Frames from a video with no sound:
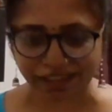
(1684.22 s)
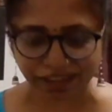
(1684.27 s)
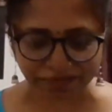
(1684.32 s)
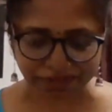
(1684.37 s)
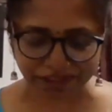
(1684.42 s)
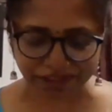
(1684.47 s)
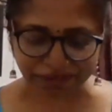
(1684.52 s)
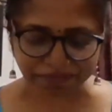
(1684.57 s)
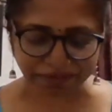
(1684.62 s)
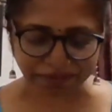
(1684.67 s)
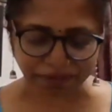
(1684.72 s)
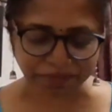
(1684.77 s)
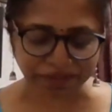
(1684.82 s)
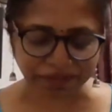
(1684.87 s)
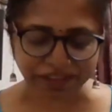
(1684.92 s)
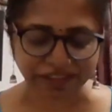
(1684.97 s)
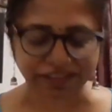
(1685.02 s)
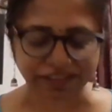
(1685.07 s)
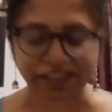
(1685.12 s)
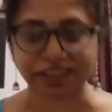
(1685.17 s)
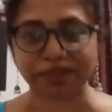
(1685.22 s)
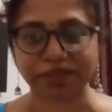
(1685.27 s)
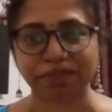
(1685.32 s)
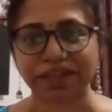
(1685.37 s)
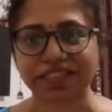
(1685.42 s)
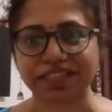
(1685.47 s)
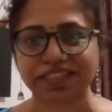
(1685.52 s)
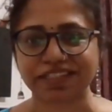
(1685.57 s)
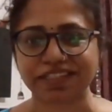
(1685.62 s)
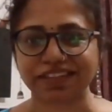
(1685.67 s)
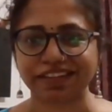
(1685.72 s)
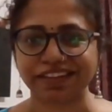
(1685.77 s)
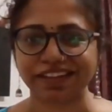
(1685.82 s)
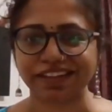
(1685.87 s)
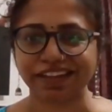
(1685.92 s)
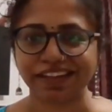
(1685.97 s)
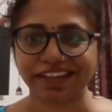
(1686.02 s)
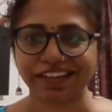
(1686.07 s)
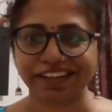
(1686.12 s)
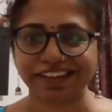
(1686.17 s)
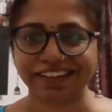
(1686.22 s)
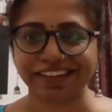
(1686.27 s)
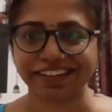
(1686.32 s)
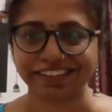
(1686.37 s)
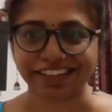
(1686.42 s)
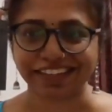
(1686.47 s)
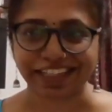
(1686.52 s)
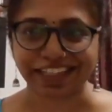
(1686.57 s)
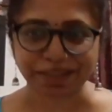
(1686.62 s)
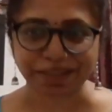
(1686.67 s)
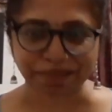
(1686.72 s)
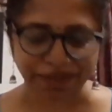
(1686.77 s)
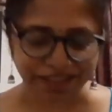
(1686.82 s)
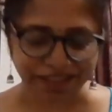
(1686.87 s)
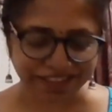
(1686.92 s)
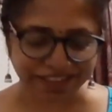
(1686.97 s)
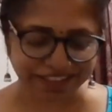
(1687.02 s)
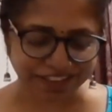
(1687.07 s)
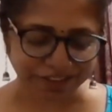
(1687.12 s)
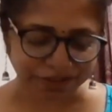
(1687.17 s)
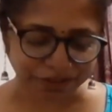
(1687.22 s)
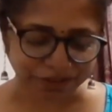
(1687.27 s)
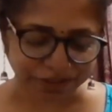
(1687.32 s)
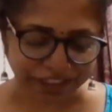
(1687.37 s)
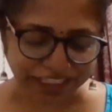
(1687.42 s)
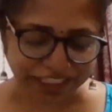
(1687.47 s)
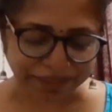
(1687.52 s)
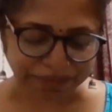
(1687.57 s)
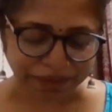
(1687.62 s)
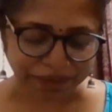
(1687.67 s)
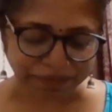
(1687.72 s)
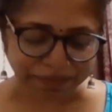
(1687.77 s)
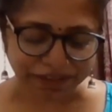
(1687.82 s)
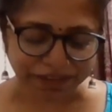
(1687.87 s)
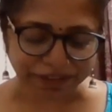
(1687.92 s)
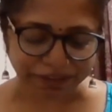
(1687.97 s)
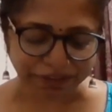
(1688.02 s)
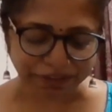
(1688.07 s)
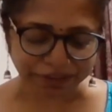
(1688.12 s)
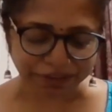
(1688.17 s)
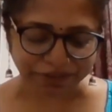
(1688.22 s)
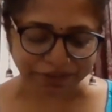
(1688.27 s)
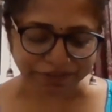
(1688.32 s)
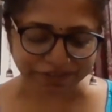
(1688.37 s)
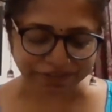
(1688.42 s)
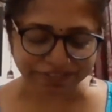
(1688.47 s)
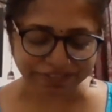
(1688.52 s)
I mean probably they're the best. That's the best. You don't need people around you.